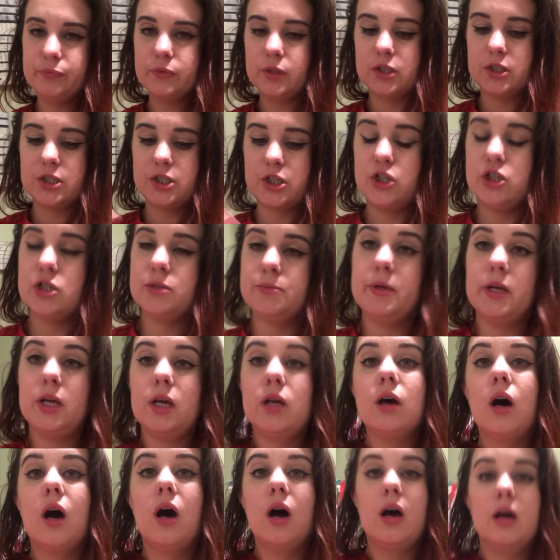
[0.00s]
excuse
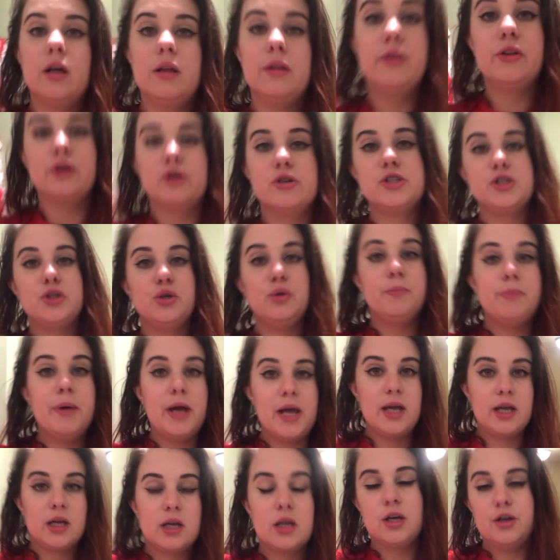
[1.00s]
me, those who
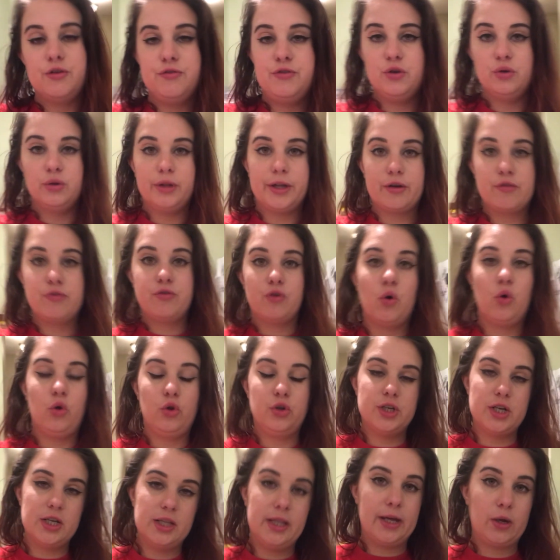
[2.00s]
bake, if you like
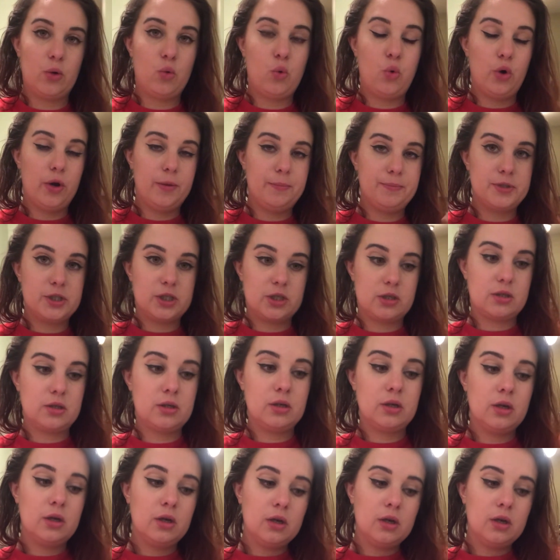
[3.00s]
fold in like whipped